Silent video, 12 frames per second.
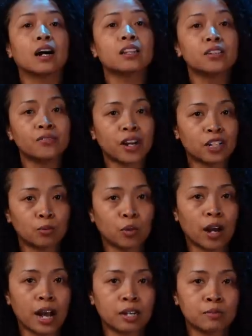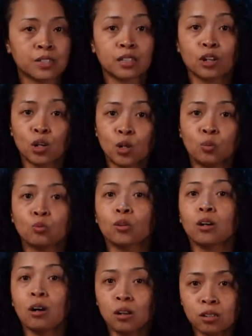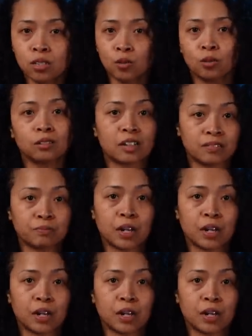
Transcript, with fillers: Other valuable items in the home were also left